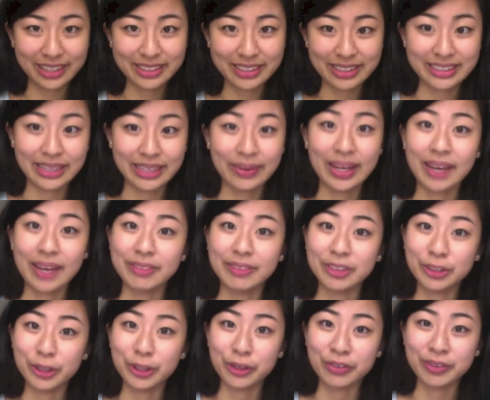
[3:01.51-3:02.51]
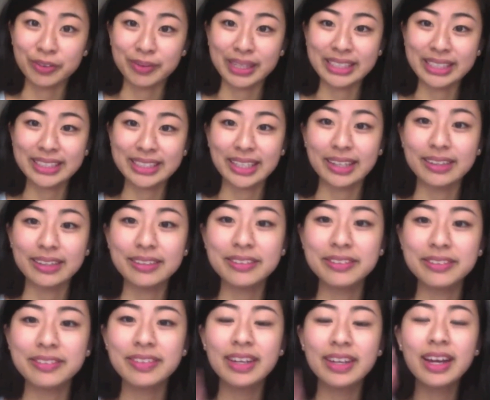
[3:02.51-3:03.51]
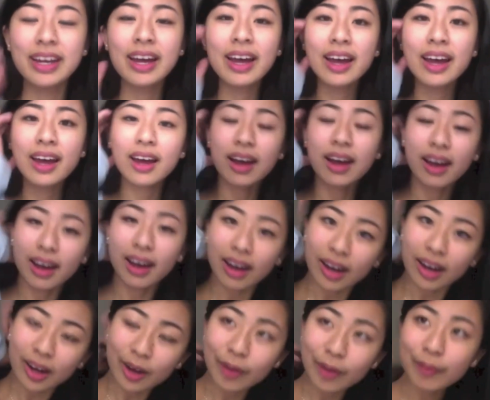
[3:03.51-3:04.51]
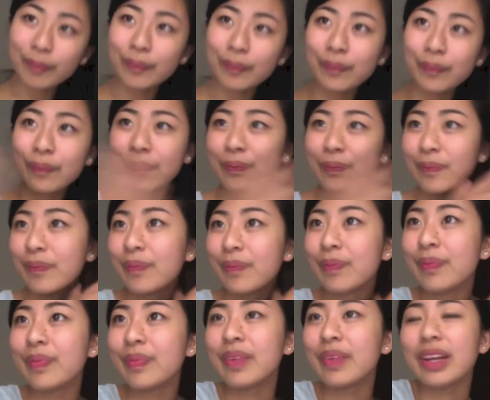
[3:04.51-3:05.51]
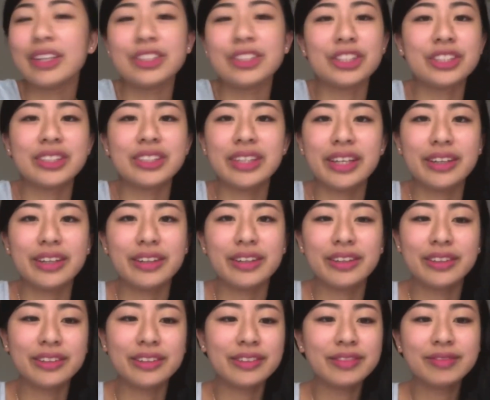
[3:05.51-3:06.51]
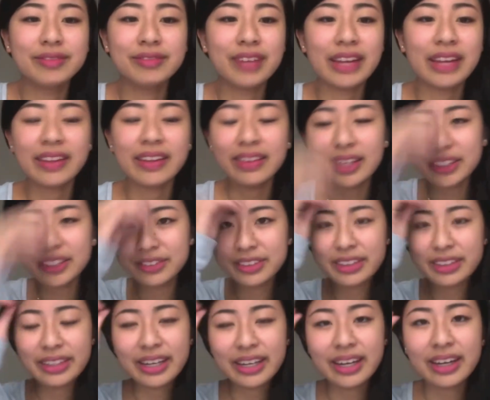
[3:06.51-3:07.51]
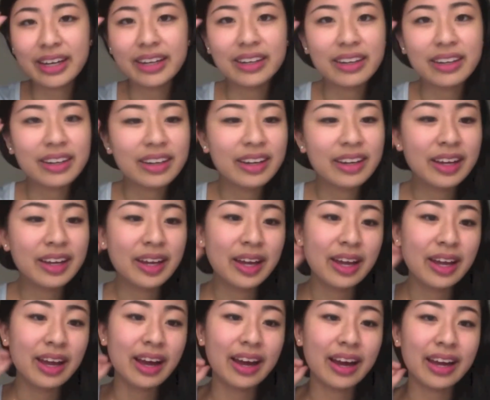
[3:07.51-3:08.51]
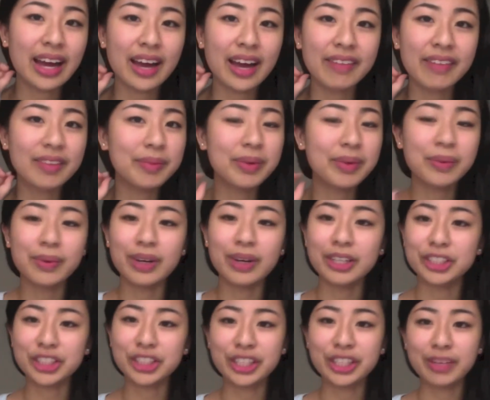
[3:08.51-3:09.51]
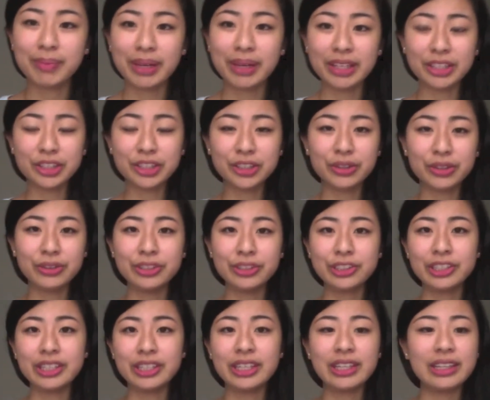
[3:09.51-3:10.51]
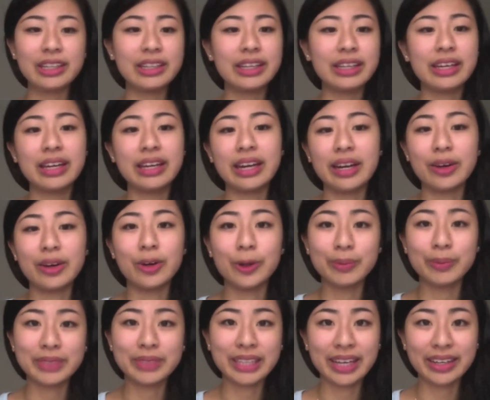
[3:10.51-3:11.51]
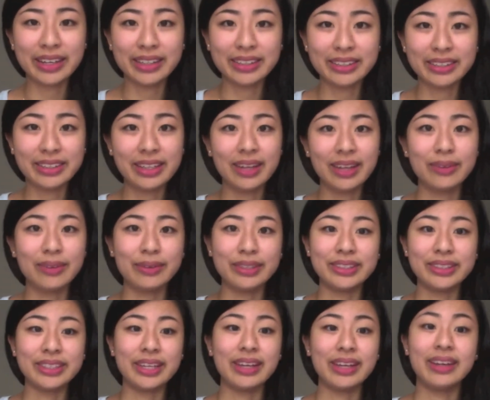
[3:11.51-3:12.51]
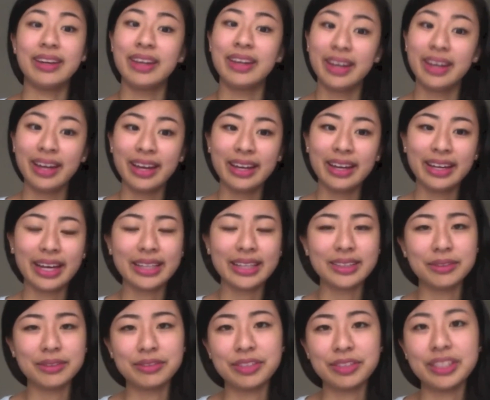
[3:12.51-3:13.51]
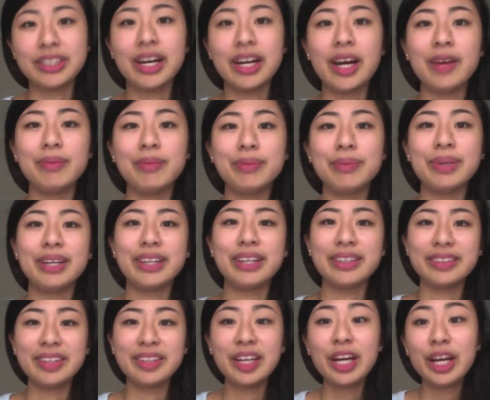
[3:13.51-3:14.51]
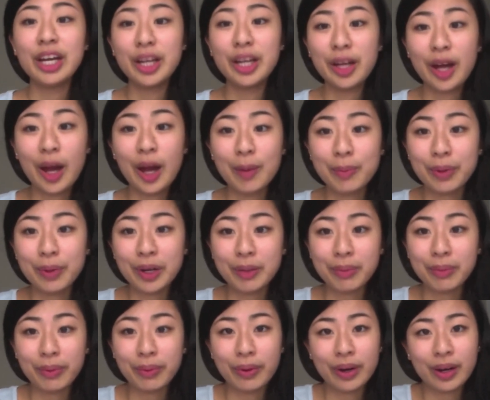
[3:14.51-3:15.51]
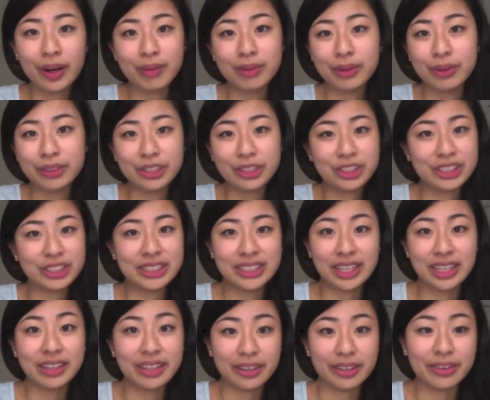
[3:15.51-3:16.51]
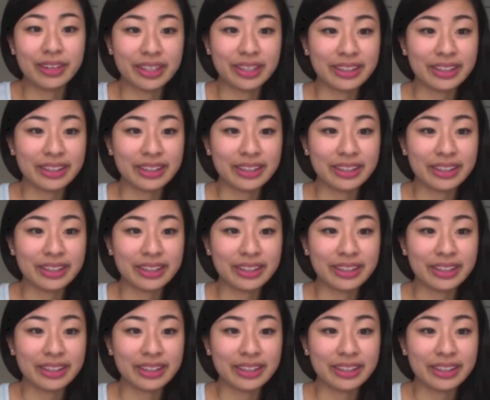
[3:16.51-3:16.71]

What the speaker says: since now I have to cook for myself. And just like, I think that's really it. I haven't been watching many shows or anything, and I hope to get into that once I get some free time, but I'm pretty boring. I'm usually just studying or in